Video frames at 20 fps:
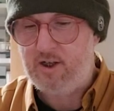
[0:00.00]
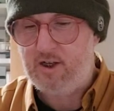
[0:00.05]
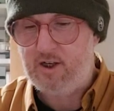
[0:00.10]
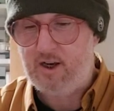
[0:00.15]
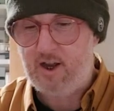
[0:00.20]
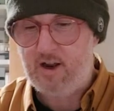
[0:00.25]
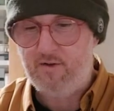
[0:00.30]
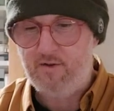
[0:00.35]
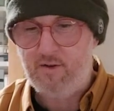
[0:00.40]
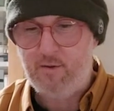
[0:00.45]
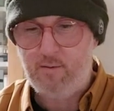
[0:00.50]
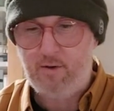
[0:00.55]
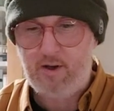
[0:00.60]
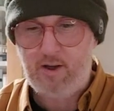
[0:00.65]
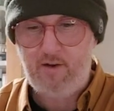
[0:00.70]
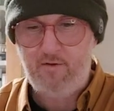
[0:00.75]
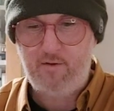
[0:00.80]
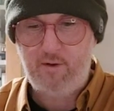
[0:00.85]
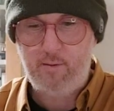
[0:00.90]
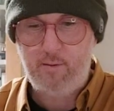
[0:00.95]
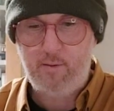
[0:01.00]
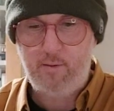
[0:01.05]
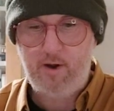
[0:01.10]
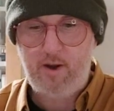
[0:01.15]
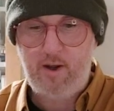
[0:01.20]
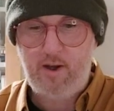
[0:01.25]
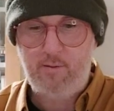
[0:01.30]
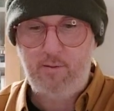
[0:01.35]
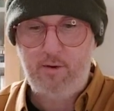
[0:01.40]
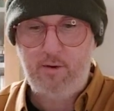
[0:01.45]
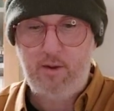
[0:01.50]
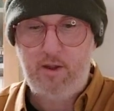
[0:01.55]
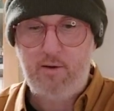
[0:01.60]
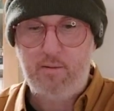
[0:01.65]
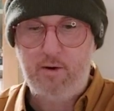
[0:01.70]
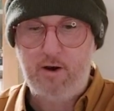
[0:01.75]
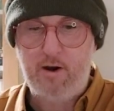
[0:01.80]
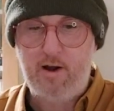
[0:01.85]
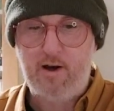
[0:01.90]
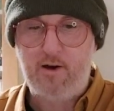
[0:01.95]
can have them, give them away in beauty
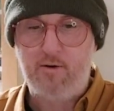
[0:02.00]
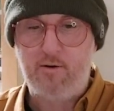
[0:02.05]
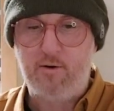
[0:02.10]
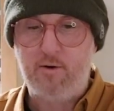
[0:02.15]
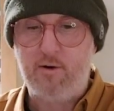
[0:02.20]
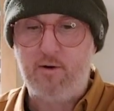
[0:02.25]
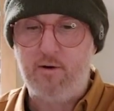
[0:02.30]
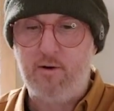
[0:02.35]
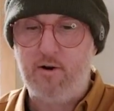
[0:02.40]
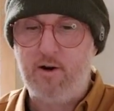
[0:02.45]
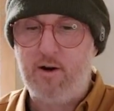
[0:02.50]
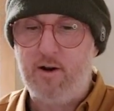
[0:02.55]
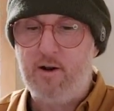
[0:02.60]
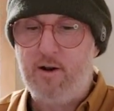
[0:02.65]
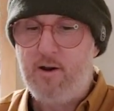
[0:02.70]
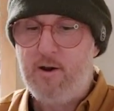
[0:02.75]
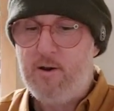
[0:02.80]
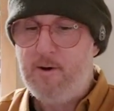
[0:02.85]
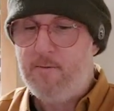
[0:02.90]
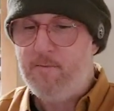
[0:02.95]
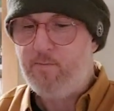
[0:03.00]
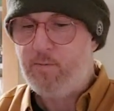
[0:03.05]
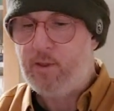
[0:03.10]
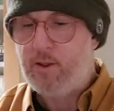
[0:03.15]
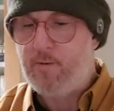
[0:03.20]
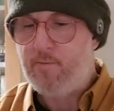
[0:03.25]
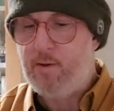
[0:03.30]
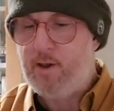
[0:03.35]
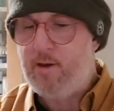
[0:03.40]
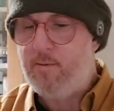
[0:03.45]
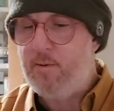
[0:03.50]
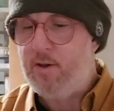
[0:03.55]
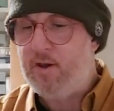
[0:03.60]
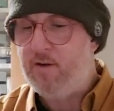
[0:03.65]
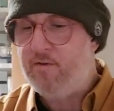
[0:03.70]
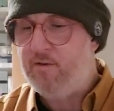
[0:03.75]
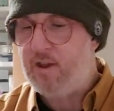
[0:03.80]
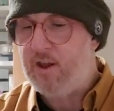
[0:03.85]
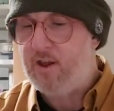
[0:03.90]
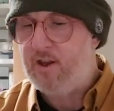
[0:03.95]
parlour, or maybe if